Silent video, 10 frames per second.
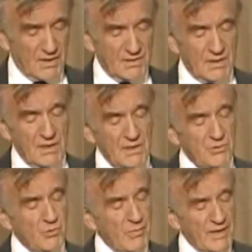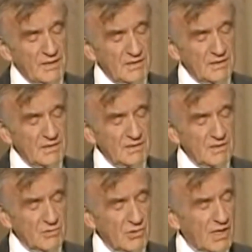the inhumanity in the
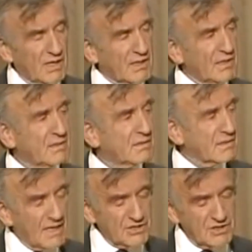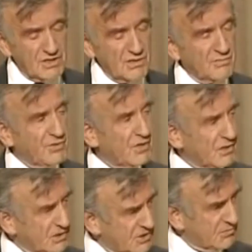Gulag and the tragedy of
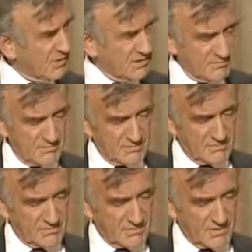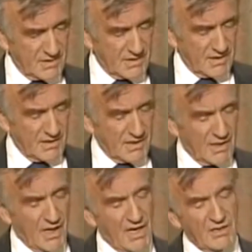Hiroshima,
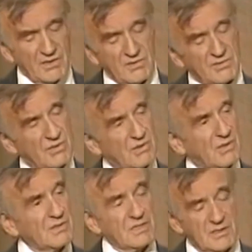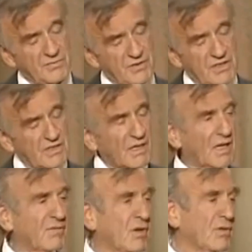and on a different
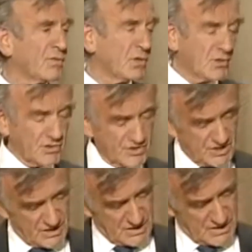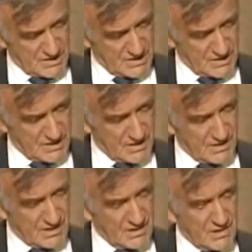level, of course,
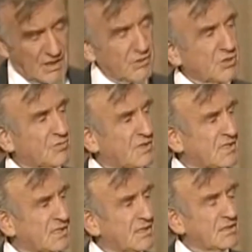Auschwitz and